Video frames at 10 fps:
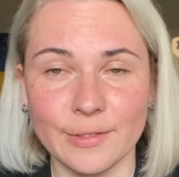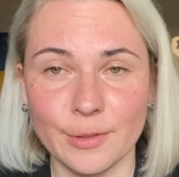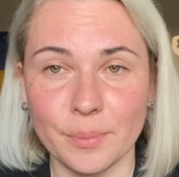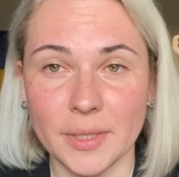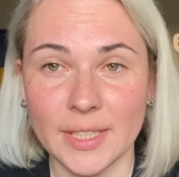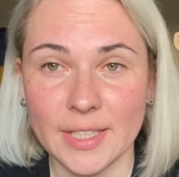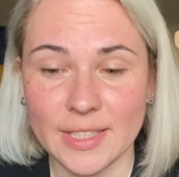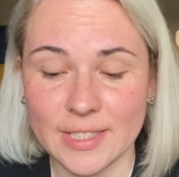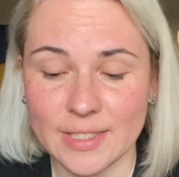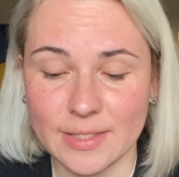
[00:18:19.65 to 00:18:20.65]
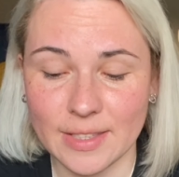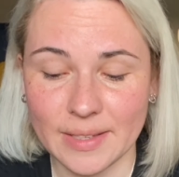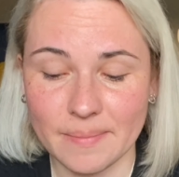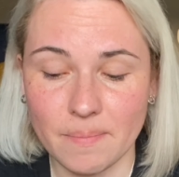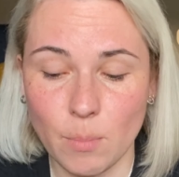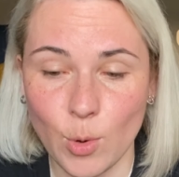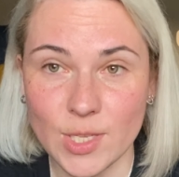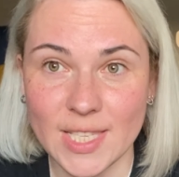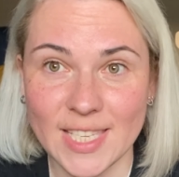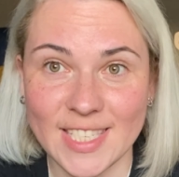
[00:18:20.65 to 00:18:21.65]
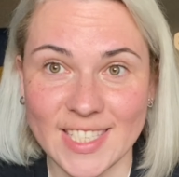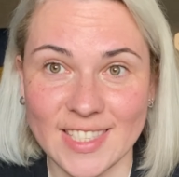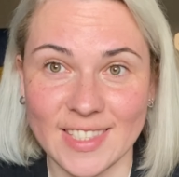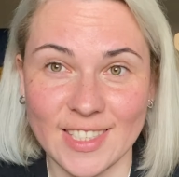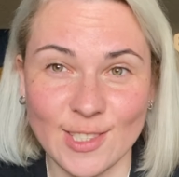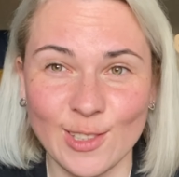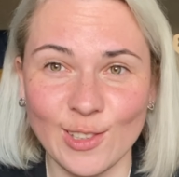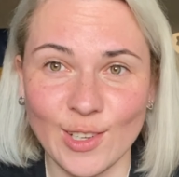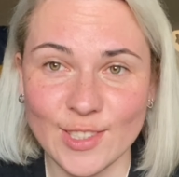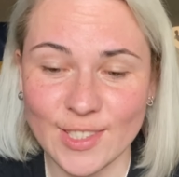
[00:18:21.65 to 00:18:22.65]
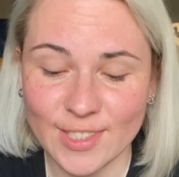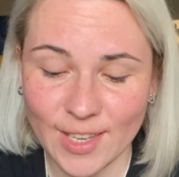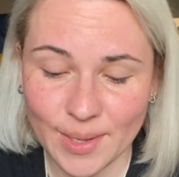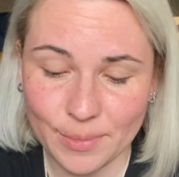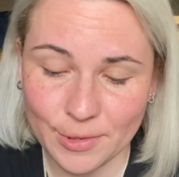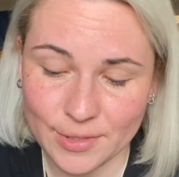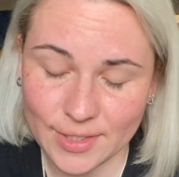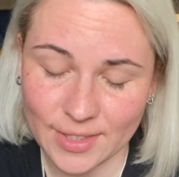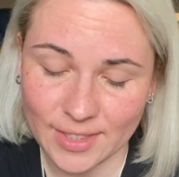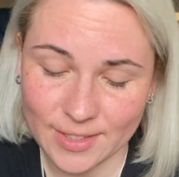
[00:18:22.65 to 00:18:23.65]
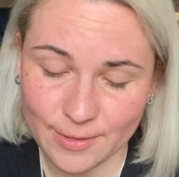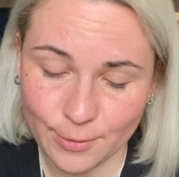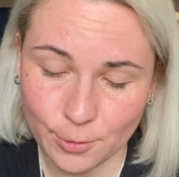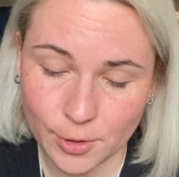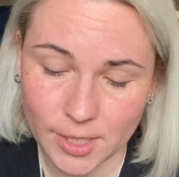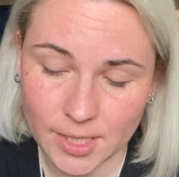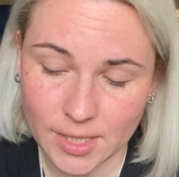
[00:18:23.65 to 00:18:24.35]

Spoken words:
For me it's mostly just dishcloths I'm using this for.